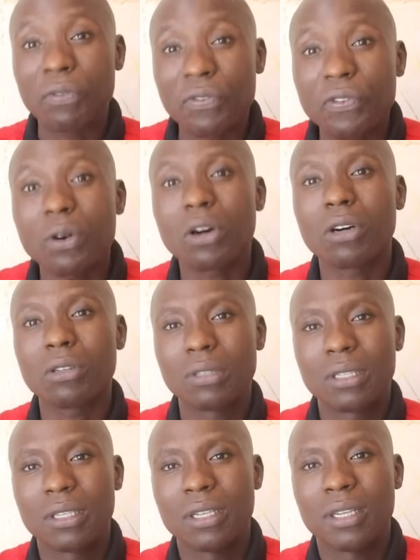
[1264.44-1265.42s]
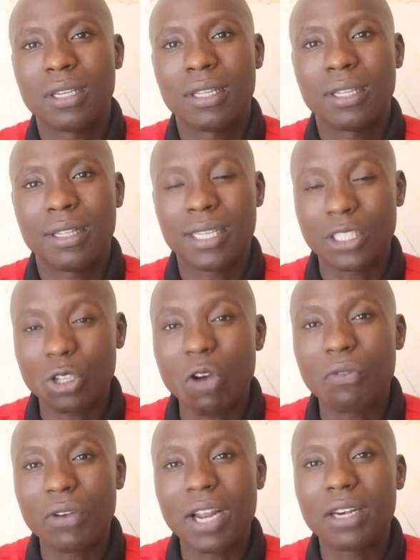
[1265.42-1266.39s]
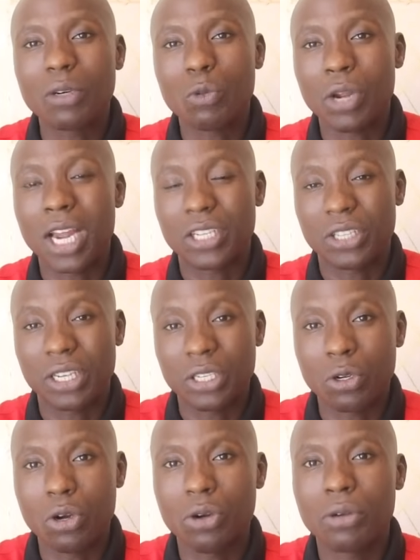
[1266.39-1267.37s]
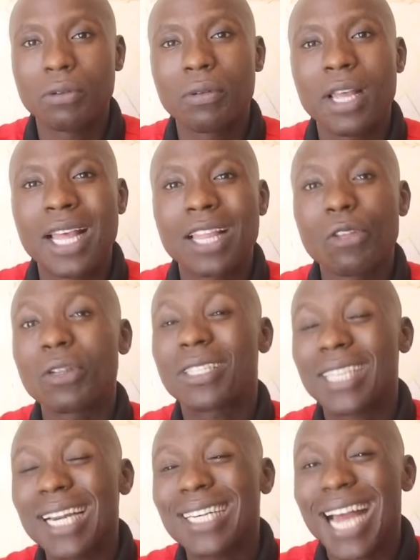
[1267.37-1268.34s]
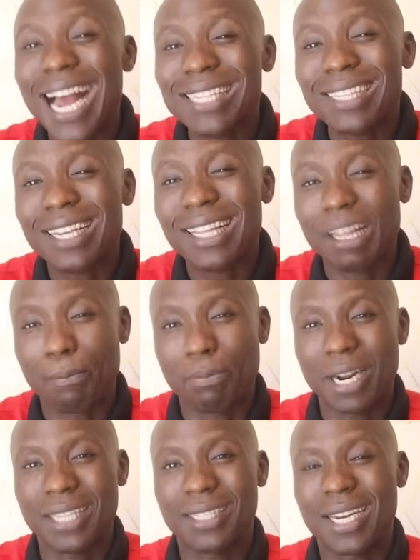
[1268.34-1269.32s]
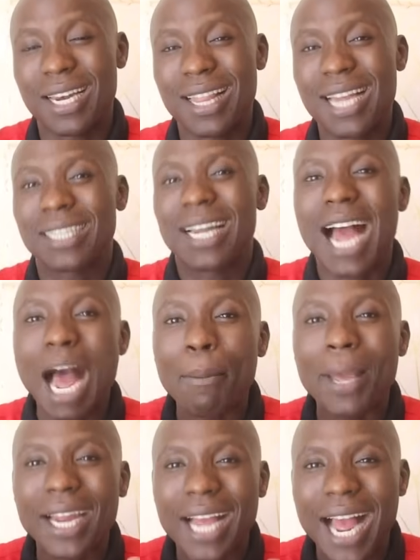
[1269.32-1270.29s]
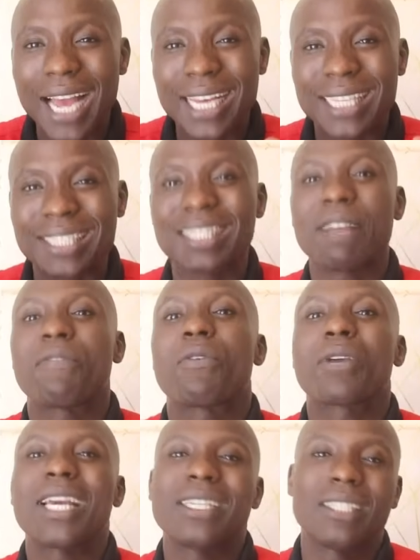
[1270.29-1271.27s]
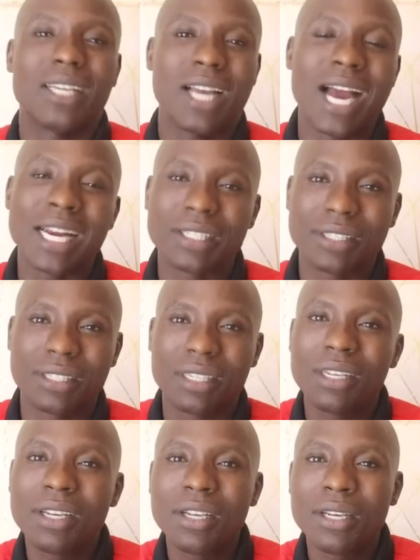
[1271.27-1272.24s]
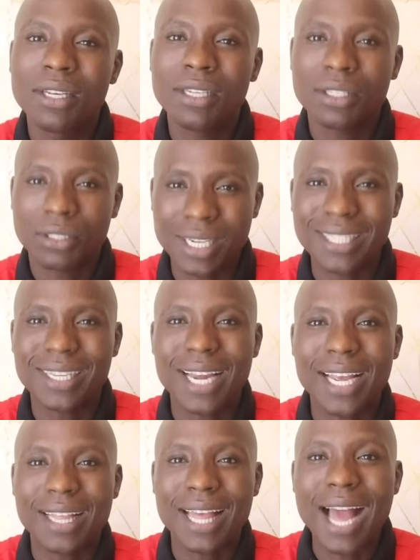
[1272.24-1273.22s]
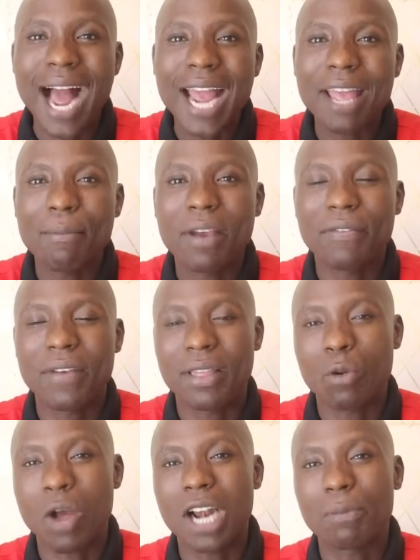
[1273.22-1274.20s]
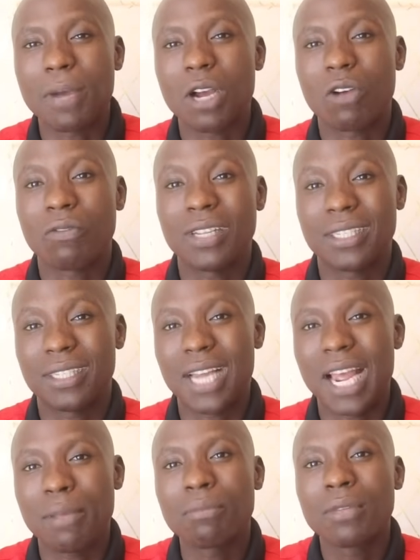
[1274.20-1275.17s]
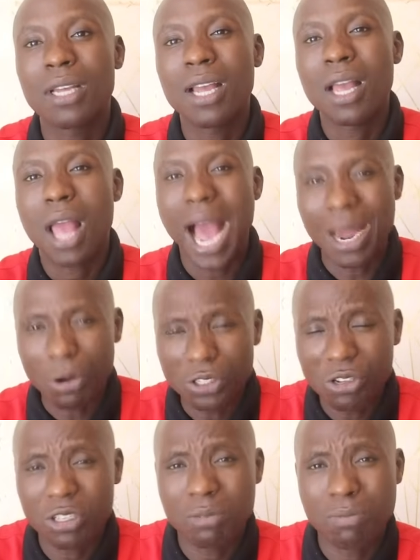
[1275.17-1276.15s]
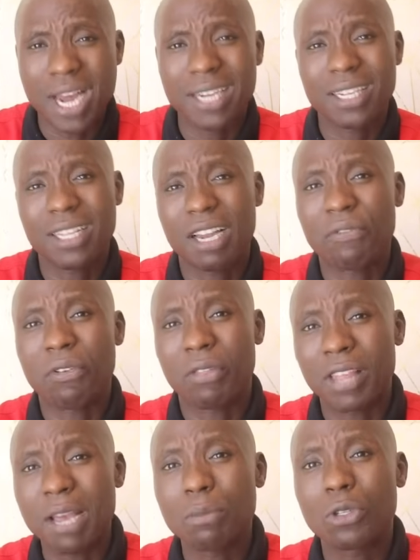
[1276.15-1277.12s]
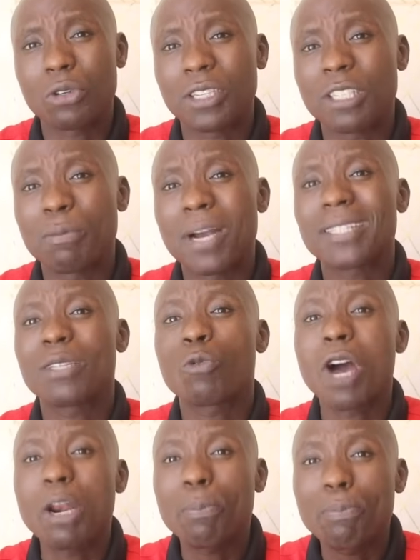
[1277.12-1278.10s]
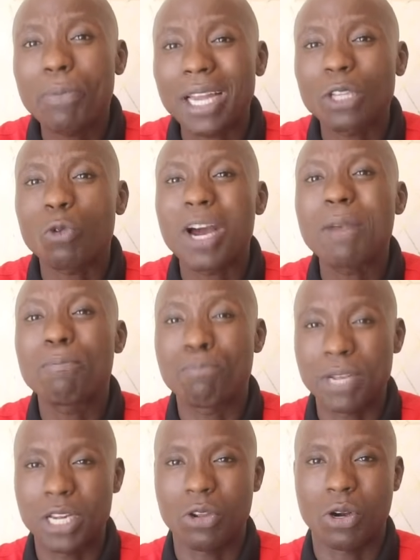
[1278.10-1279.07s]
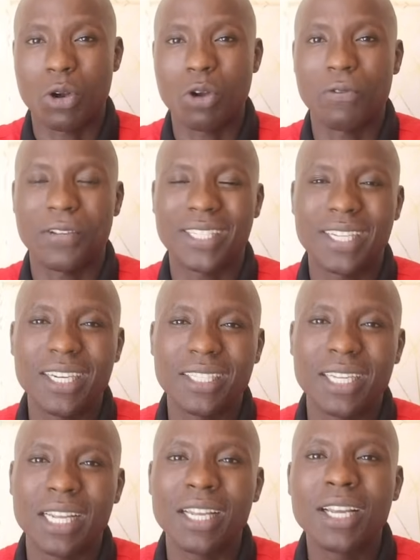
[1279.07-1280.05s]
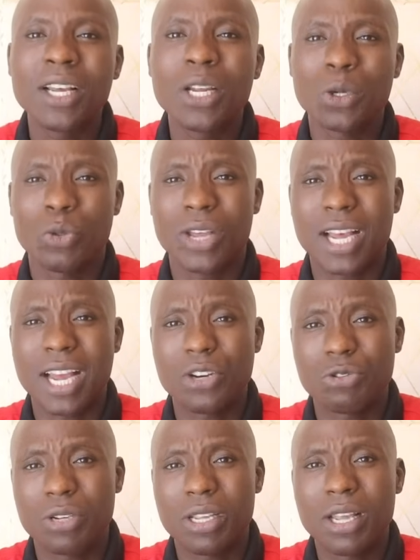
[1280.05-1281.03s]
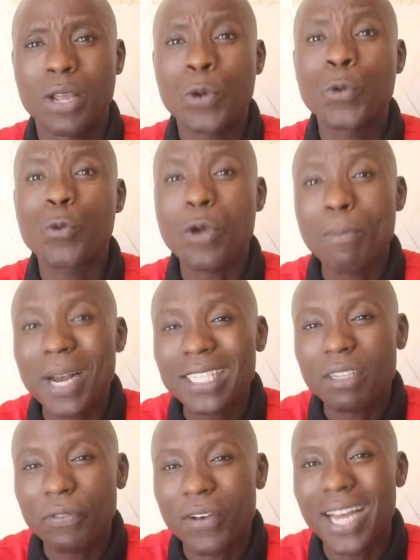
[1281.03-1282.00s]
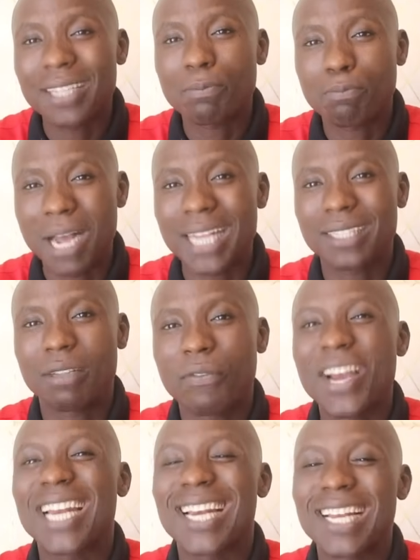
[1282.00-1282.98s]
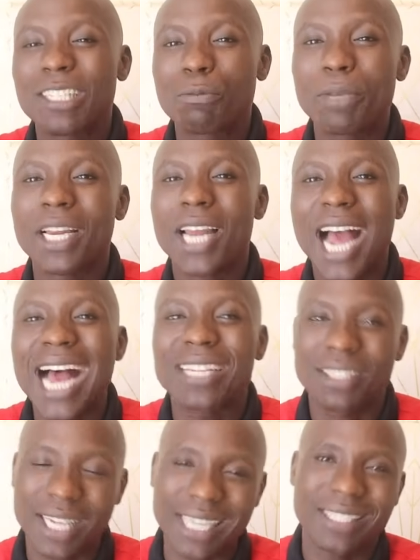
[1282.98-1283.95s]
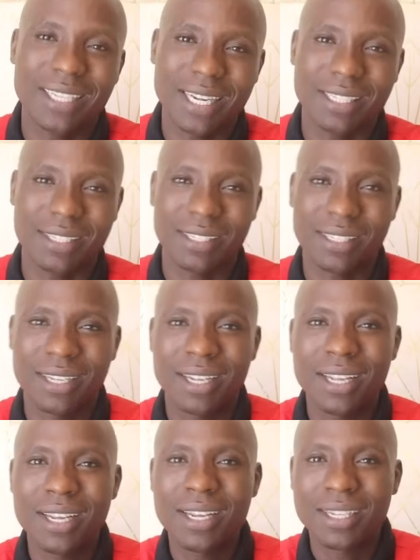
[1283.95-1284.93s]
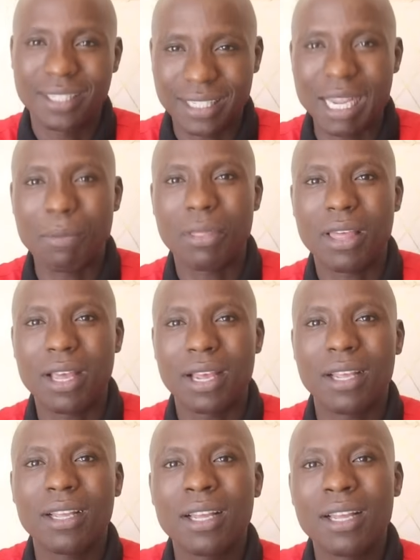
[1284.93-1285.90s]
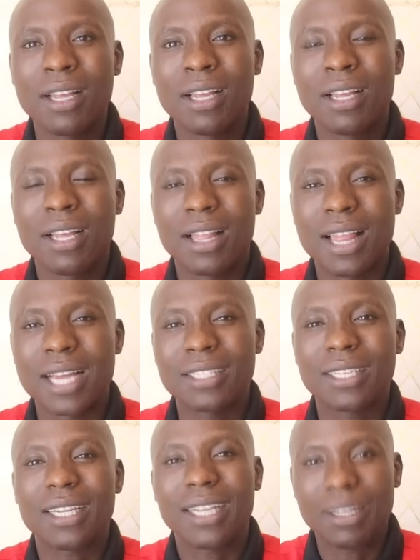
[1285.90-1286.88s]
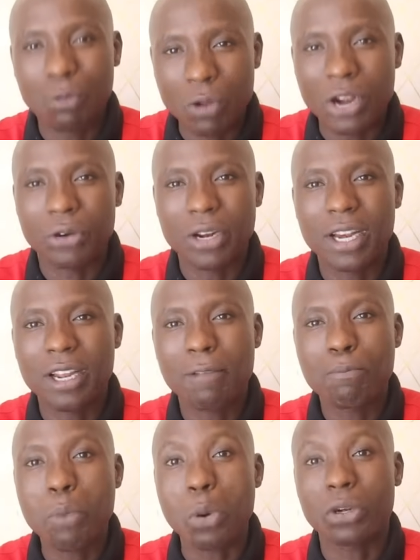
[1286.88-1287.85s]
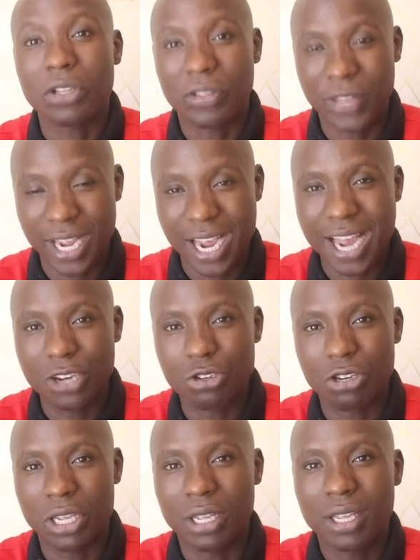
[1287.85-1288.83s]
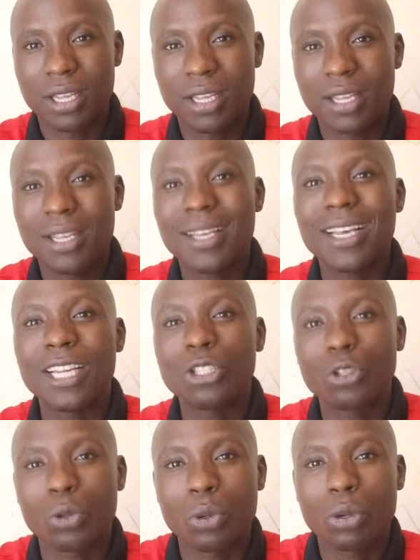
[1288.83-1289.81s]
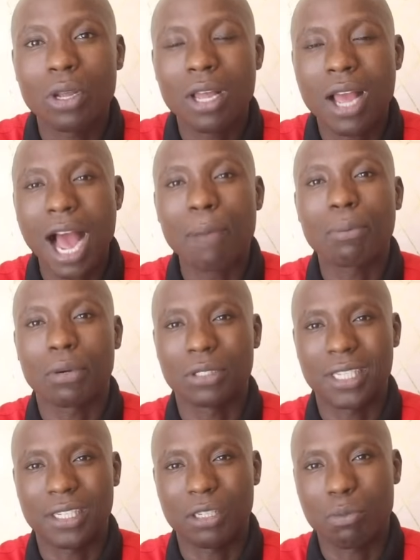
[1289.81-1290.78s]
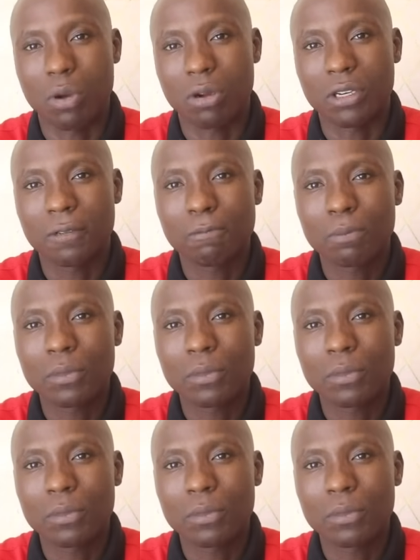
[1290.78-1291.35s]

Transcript: before the sovereign will actually know, they'll start asking the president that America is suffocating us. Just like the IMF and the World Bank of this time are also demanding that for them to disburse the $131 billion loan facility to the country, we must pass finance bill as it is. Something that will really put the country into a protest mode.